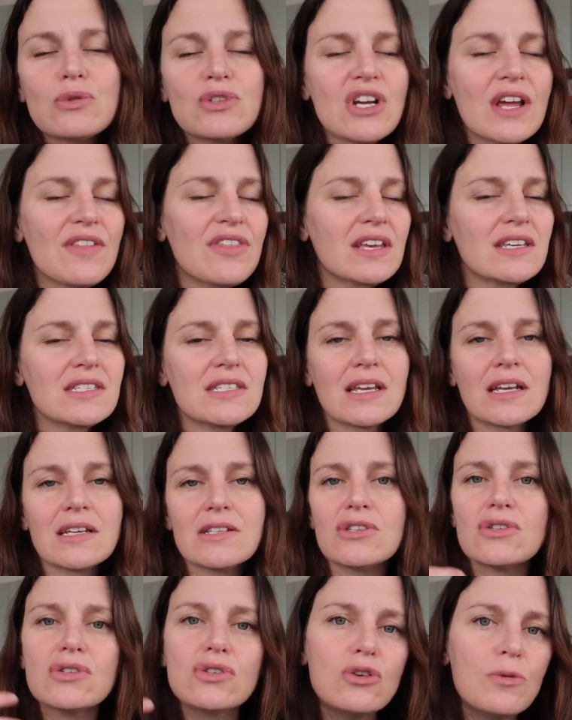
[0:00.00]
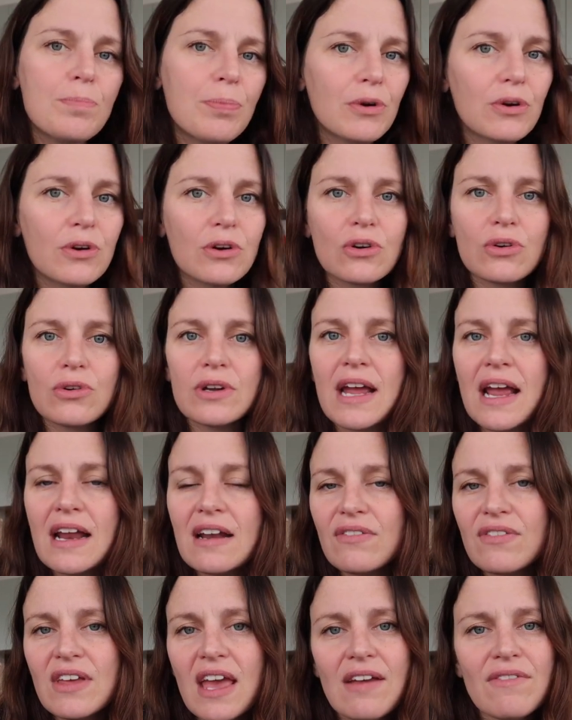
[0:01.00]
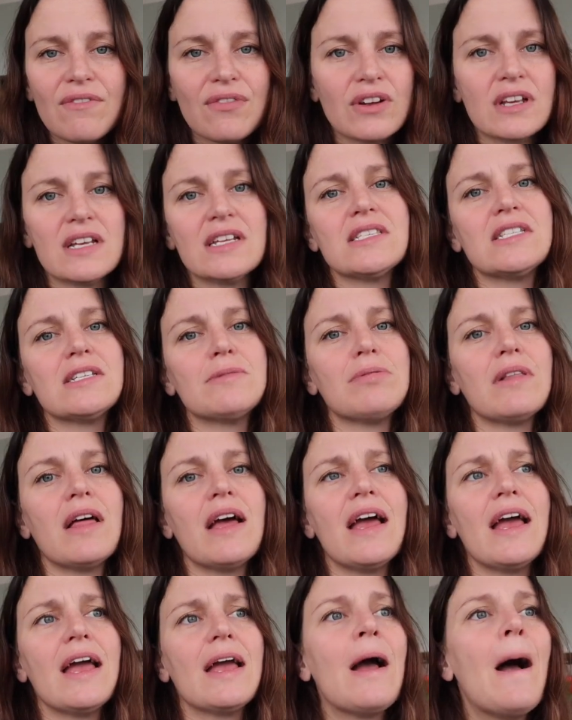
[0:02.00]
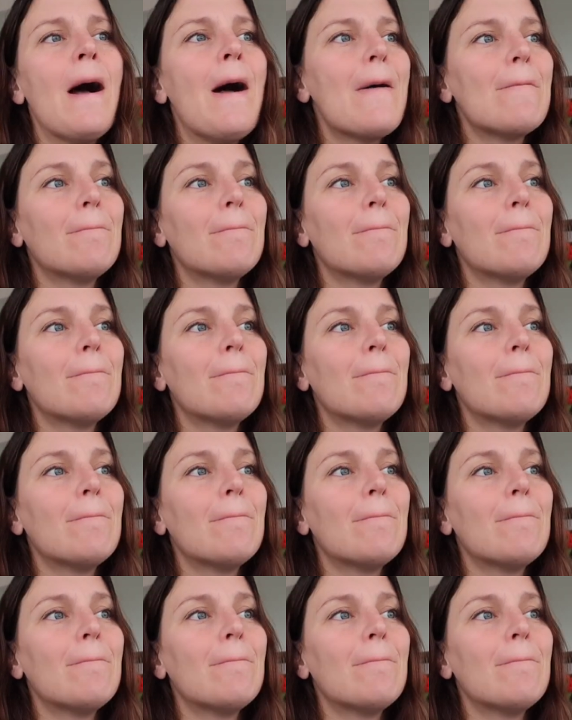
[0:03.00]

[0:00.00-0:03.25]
which I think is like a super creative game for kids to play.